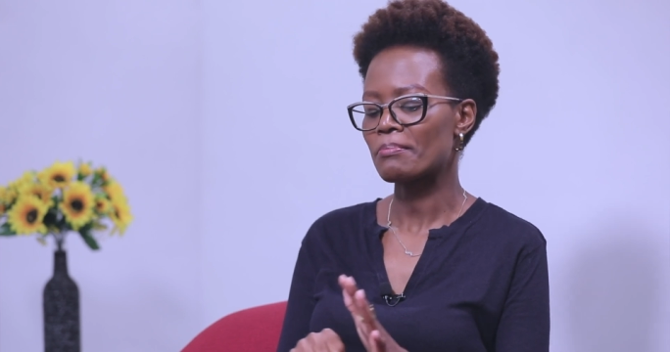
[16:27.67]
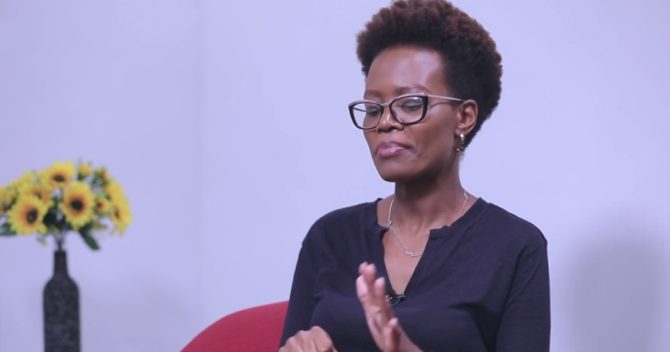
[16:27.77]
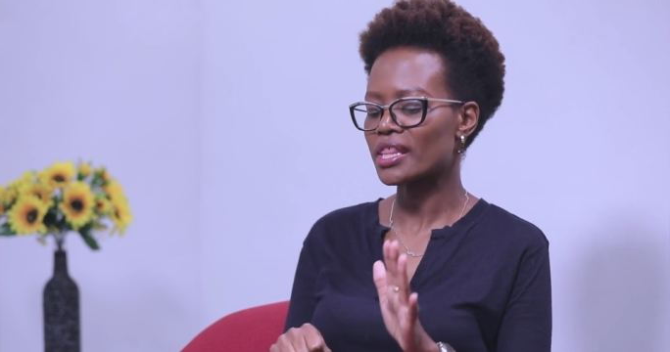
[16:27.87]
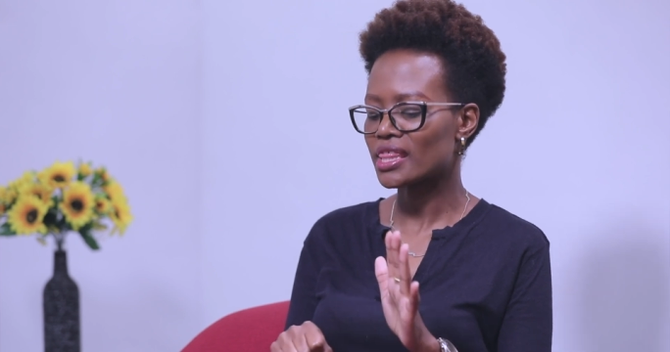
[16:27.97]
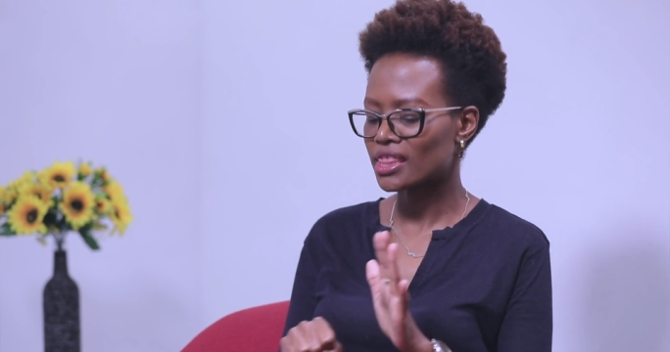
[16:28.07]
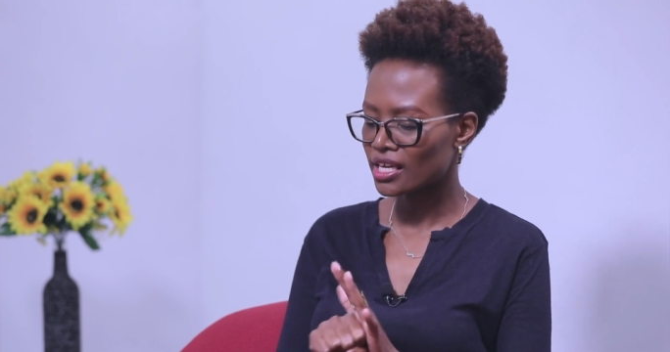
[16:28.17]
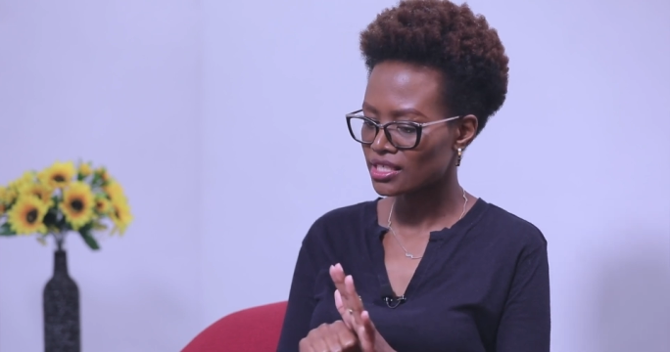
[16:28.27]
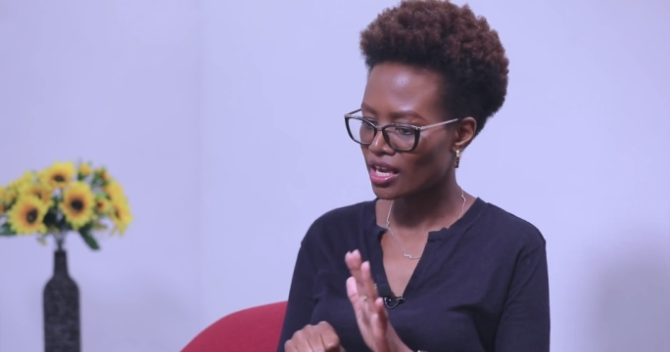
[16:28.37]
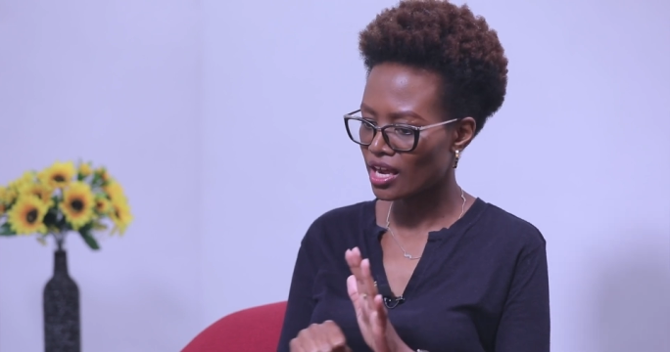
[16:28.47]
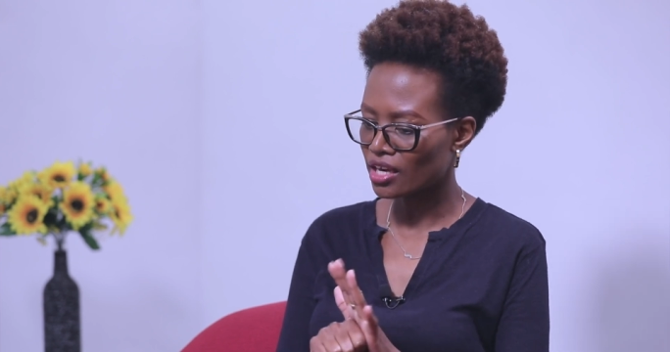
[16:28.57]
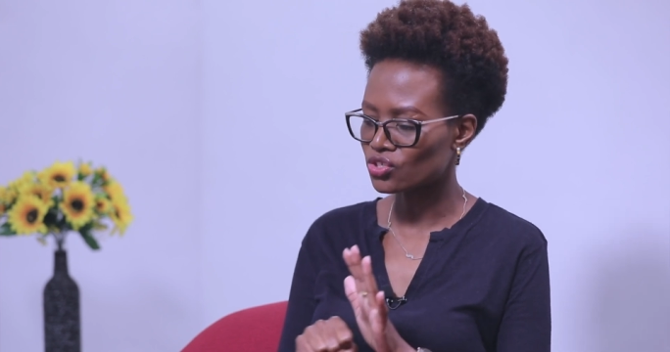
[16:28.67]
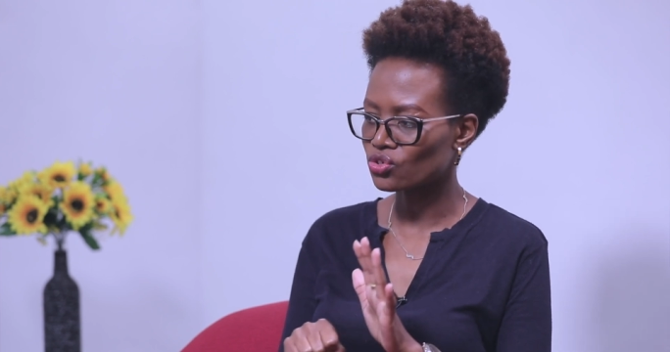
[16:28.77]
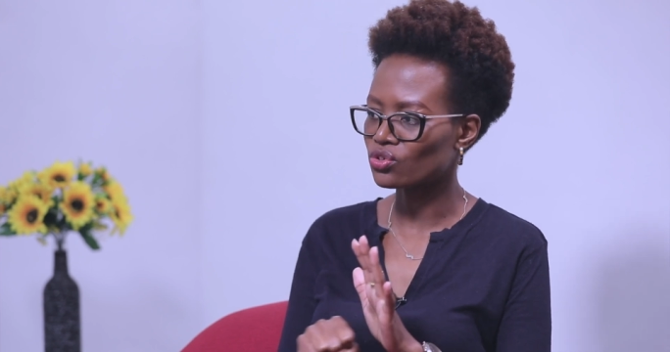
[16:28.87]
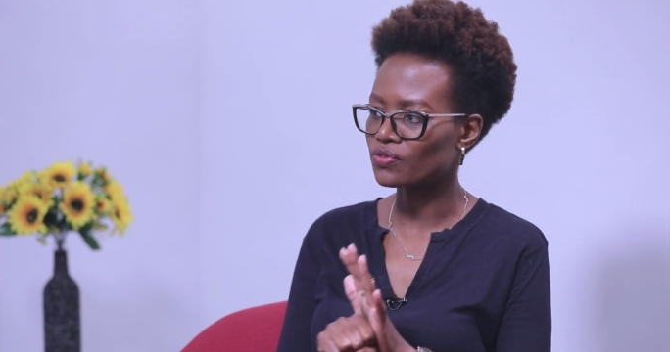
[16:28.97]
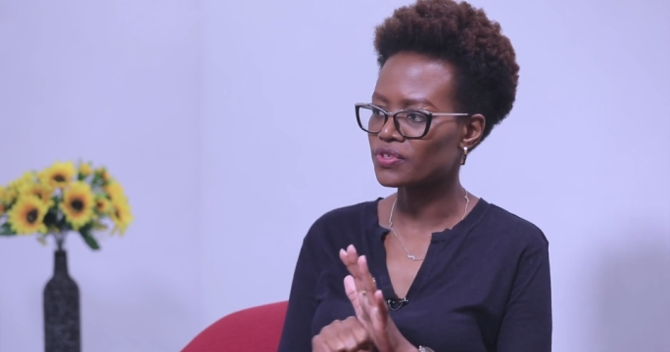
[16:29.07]
But that
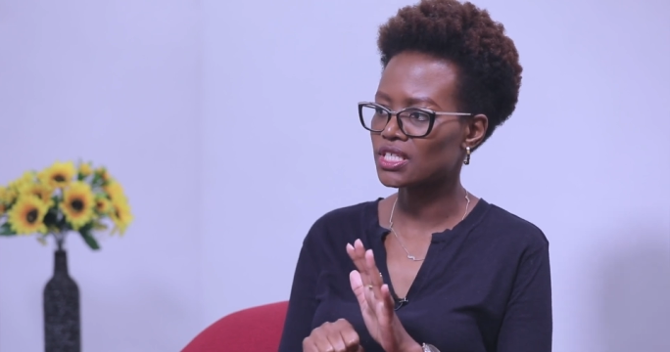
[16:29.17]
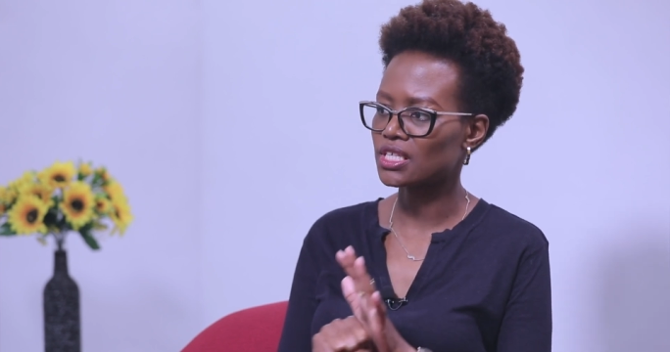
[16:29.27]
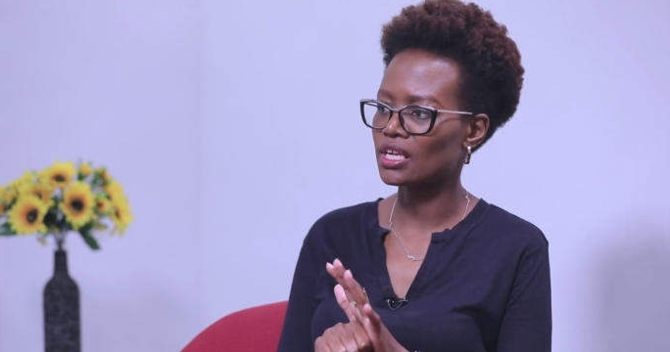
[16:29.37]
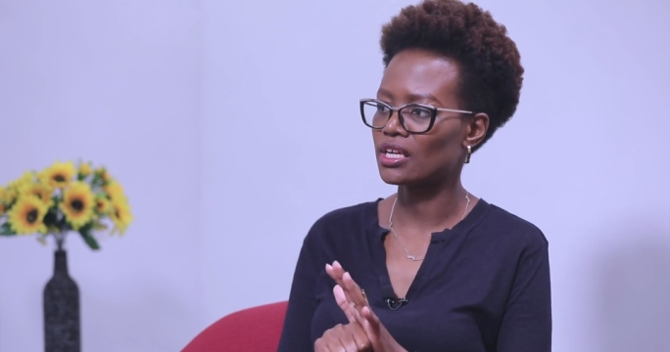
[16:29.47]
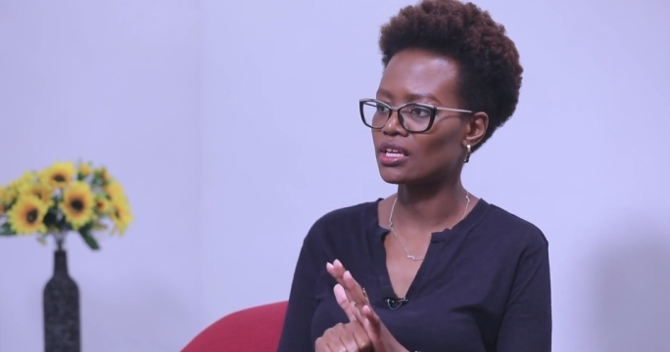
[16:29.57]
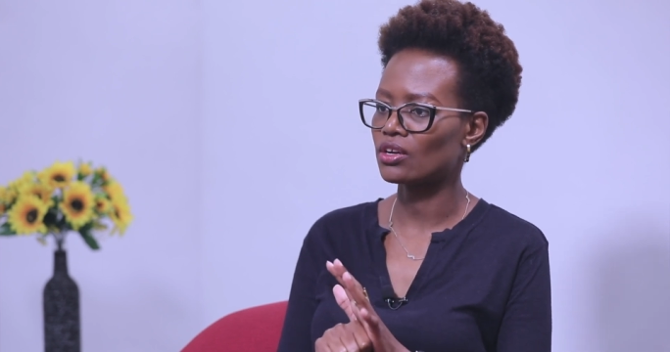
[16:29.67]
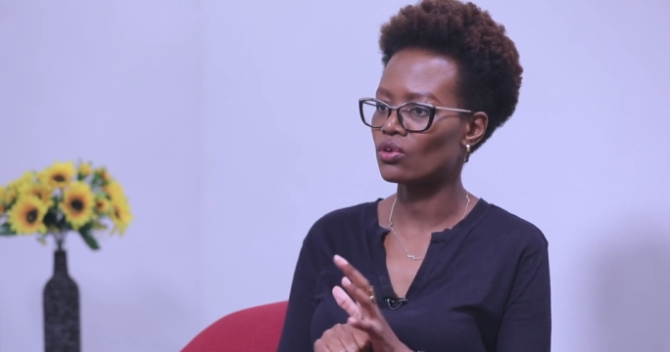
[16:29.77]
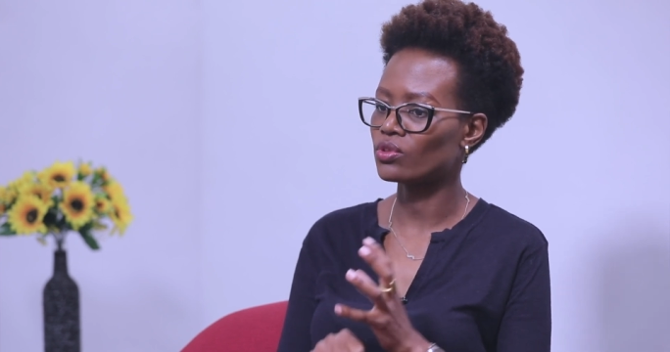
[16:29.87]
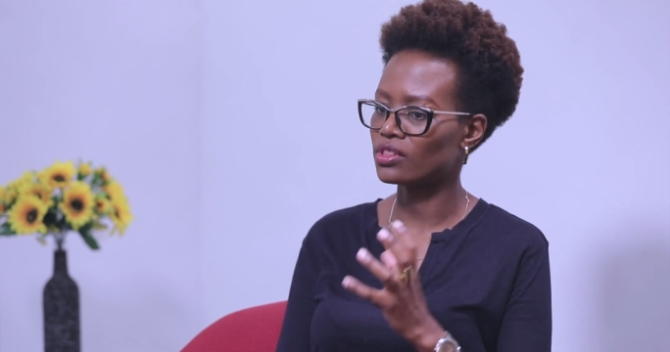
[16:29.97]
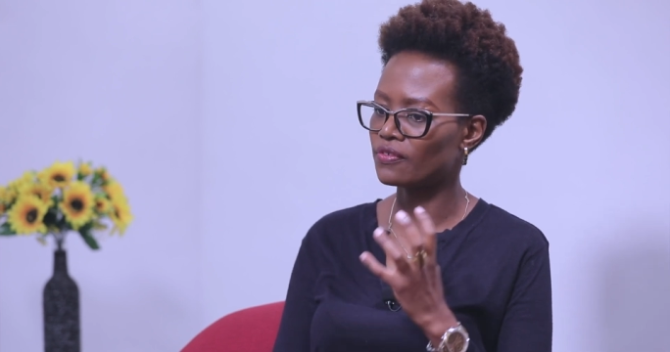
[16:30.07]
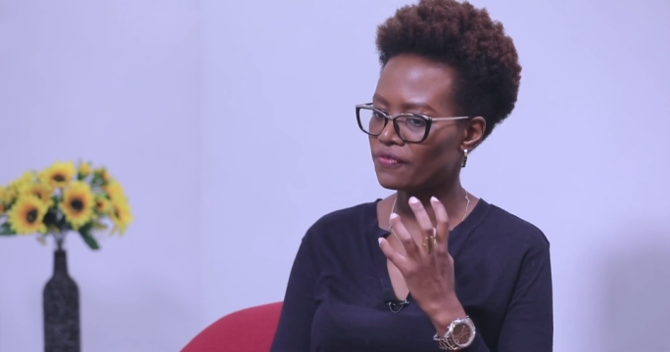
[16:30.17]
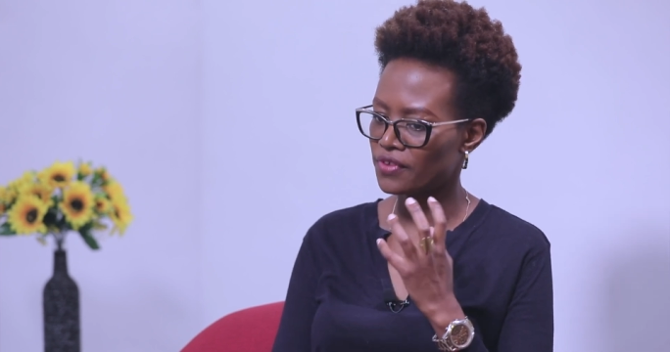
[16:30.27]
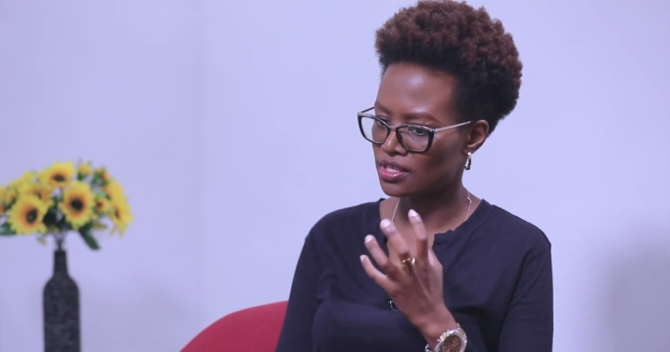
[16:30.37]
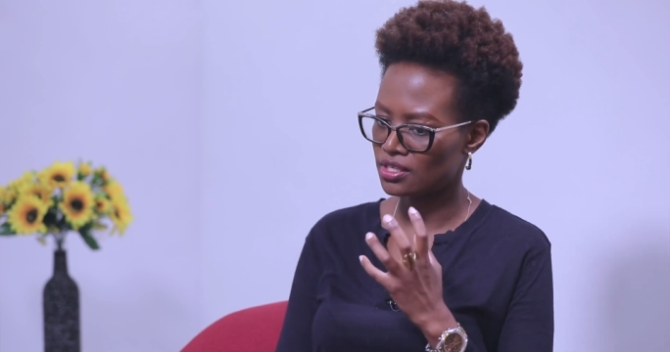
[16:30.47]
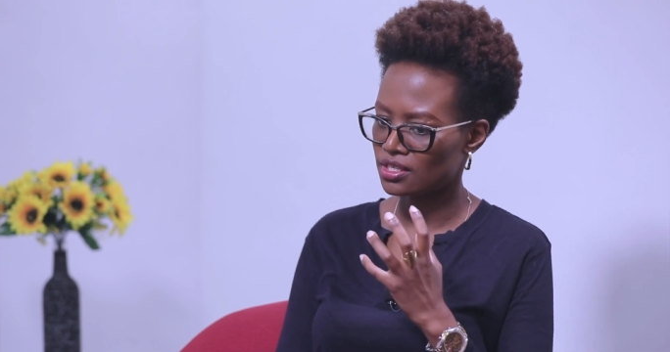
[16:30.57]
action of sealing on the
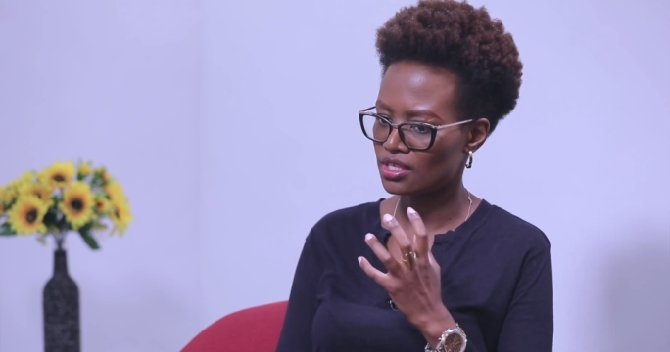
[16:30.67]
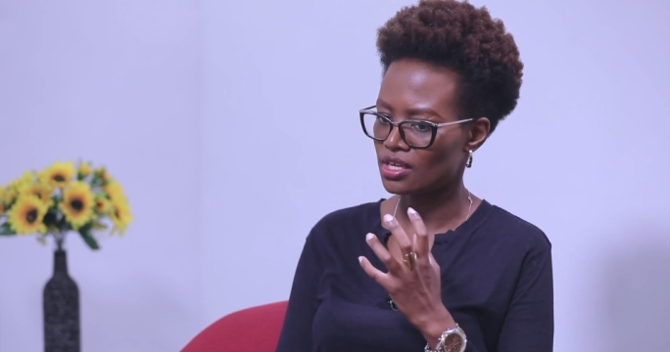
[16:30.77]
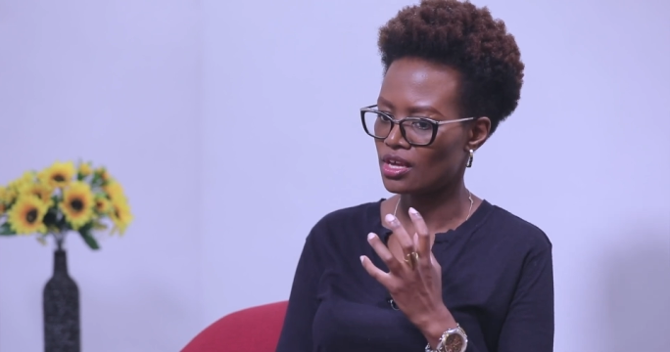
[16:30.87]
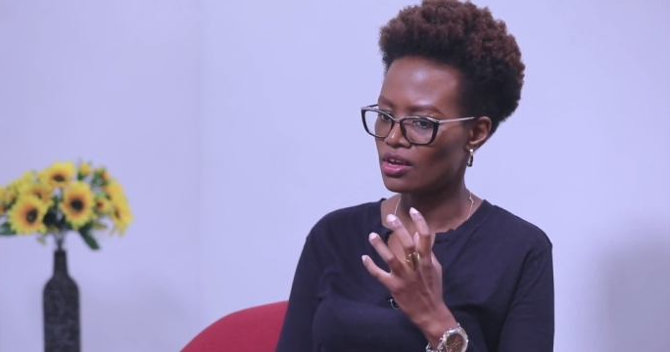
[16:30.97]
face,